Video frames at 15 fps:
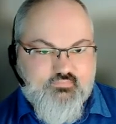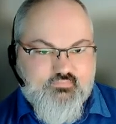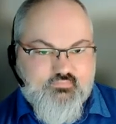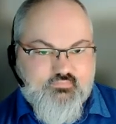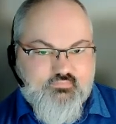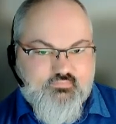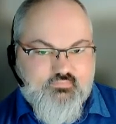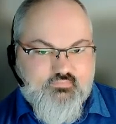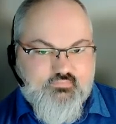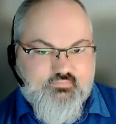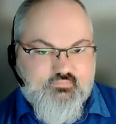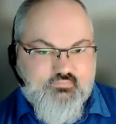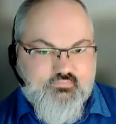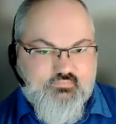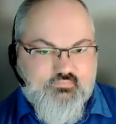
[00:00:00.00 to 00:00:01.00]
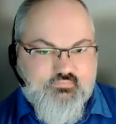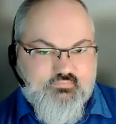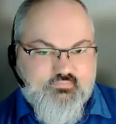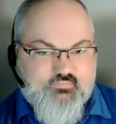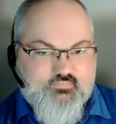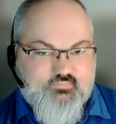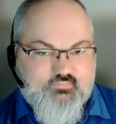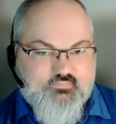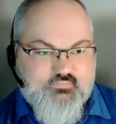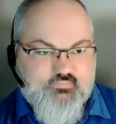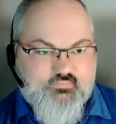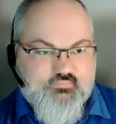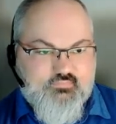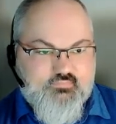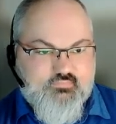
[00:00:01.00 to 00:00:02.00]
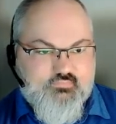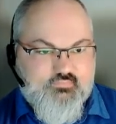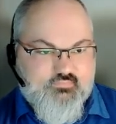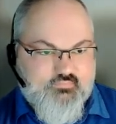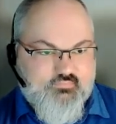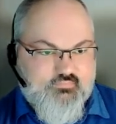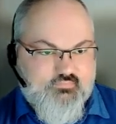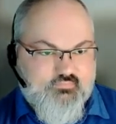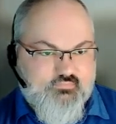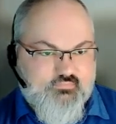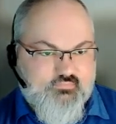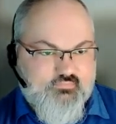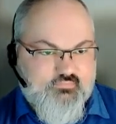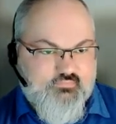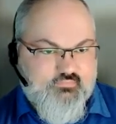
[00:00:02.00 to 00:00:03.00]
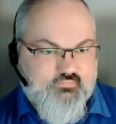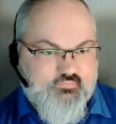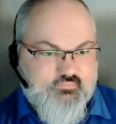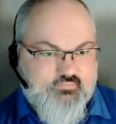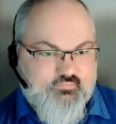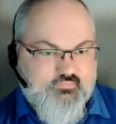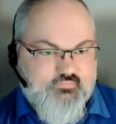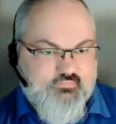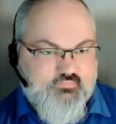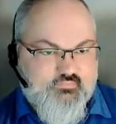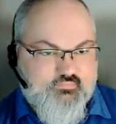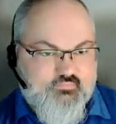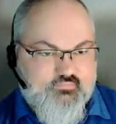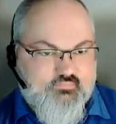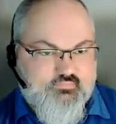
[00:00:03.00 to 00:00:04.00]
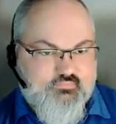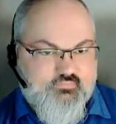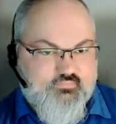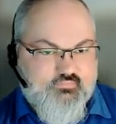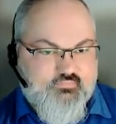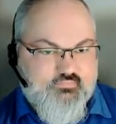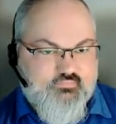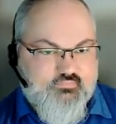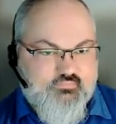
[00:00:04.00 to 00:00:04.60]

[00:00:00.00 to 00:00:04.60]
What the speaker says: No words are spoken by the person on screen.